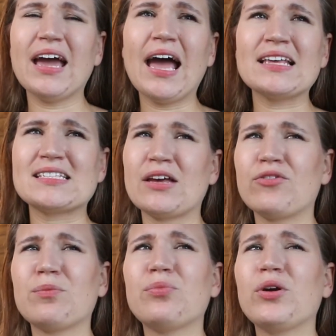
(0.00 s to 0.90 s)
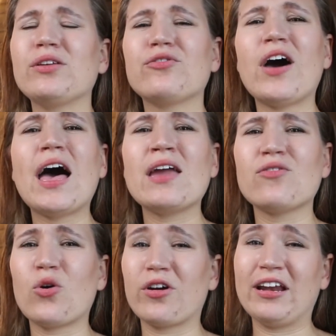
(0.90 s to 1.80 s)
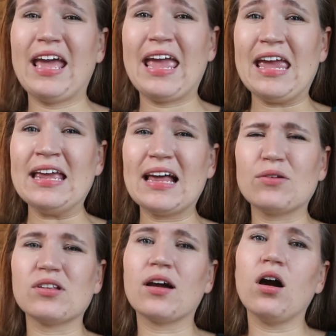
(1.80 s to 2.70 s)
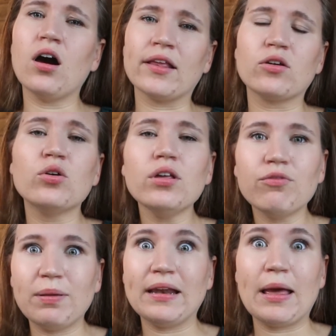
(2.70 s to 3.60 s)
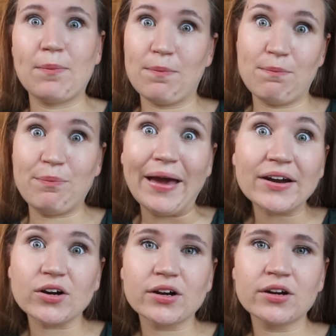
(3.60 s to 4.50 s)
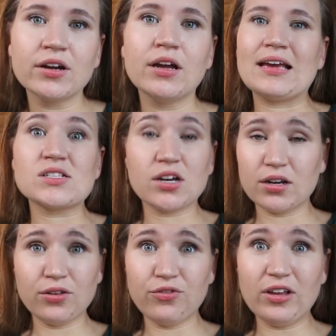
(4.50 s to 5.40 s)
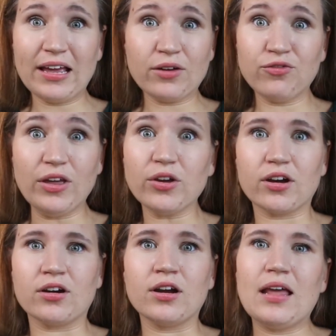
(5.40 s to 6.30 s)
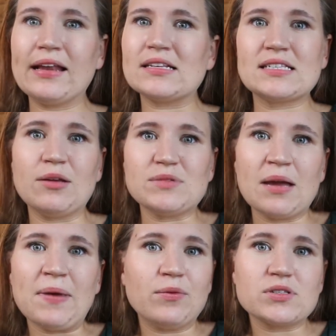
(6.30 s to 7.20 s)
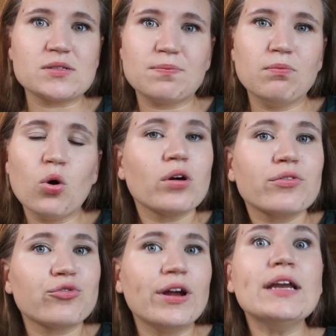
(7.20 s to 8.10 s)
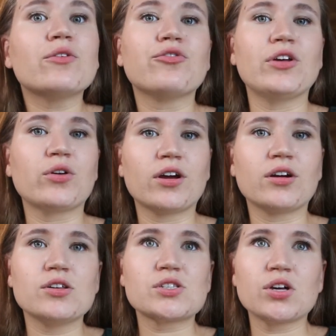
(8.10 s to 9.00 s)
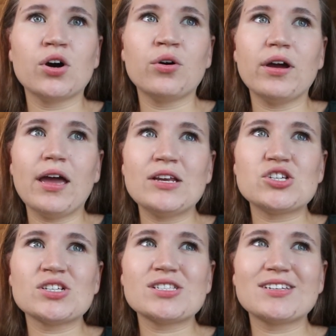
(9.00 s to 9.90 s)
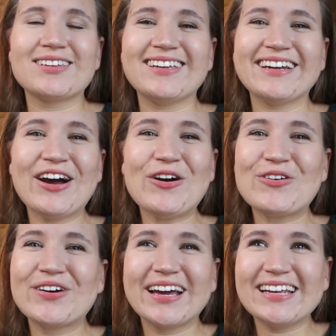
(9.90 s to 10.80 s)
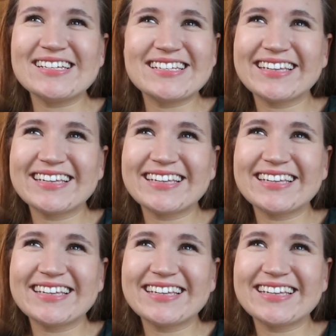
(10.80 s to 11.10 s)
a 7.5 or an 8, I was like, oh, I could have been better. I started to feel like a failure. At the same time, I was more afraid of failure. So it just, it